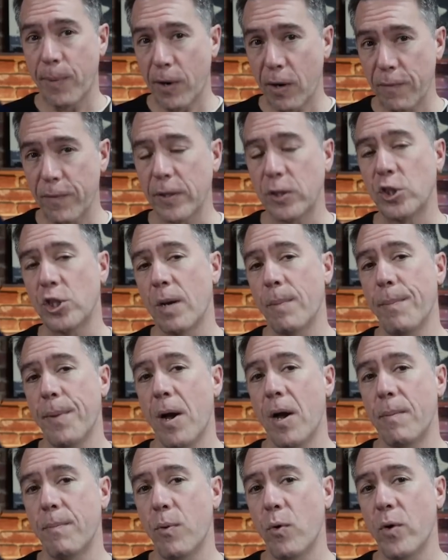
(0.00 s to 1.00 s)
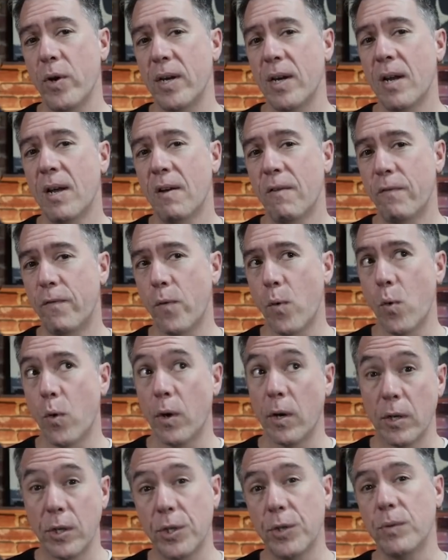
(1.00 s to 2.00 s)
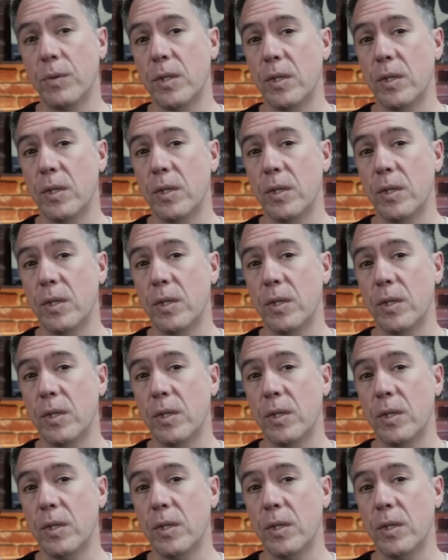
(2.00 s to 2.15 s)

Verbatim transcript: perfect jump on point for new